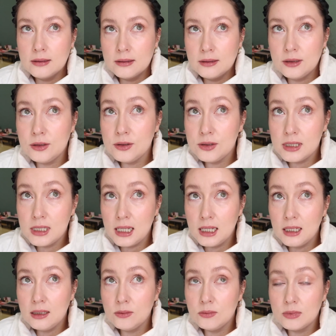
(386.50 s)
used
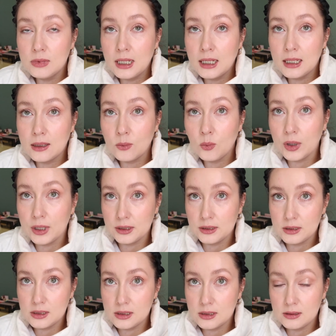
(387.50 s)
that like
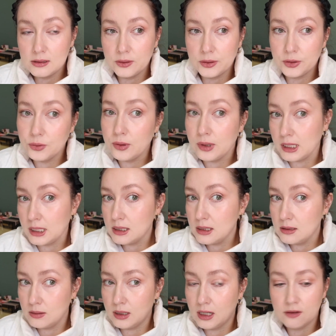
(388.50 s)
once or
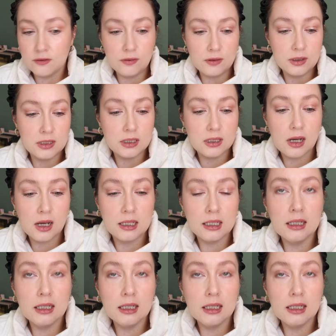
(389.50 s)
twice when I first got